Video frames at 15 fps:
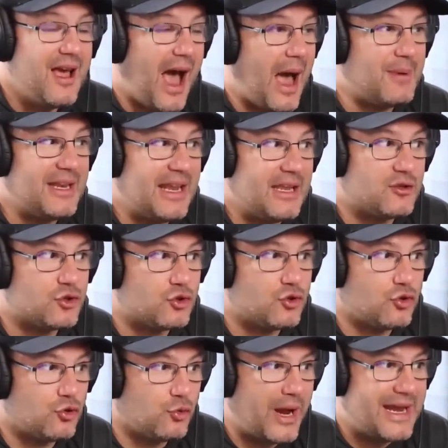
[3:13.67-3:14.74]
I mean, it's
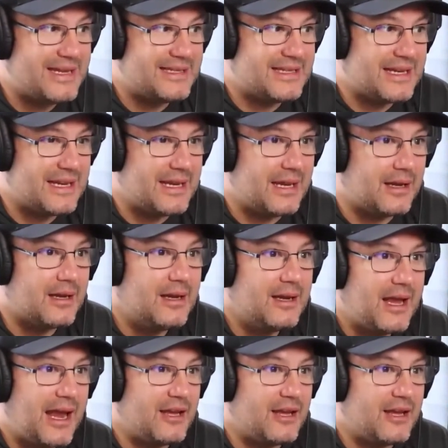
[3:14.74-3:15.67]
crazy. it's crazy.